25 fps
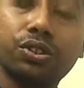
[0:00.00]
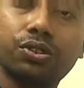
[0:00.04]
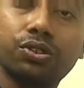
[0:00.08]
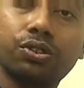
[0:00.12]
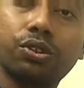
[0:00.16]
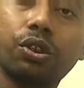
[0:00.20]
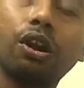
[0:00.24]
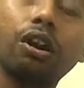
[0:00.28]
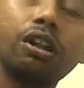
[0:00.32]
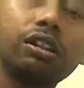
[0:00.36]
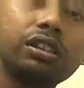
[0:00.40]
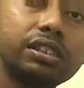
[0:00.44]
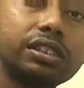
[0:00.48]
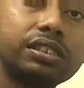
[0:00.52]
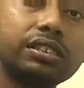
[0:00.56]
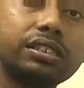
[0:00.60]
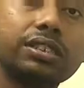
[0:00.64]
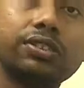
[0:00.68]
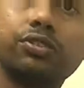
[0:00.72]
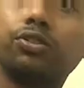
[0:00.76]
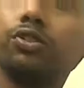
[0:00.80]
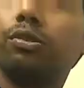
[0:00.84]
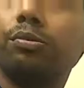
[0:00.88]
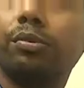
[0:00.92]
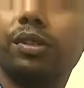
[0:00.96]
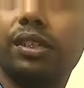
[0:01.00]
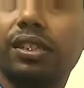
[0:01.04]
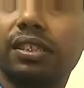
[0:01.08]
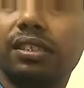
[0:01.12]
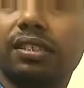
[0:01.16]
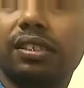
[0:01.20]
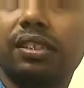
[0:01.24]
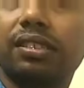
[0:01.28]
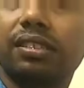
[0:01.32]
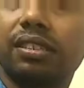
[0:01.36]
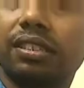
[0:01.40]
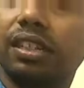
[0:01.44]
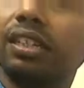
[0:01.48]
So all these things will be
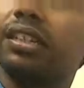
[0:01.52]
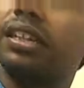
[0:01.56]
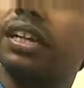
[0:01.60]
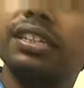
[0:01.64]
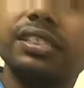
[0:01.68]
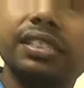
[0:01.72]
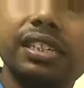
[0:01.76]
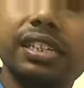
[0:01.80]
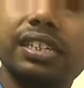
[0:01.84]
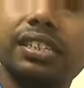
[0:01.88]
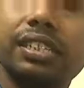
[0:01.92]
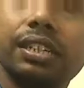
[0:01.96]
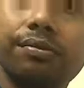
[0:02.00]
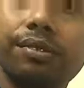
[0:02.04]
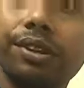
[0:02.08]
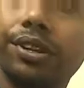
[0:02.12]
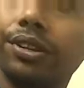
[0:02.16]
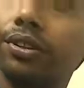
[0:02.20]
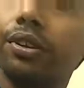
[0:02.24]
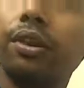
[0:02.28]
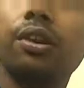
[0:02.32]
discussed in the next lecture video.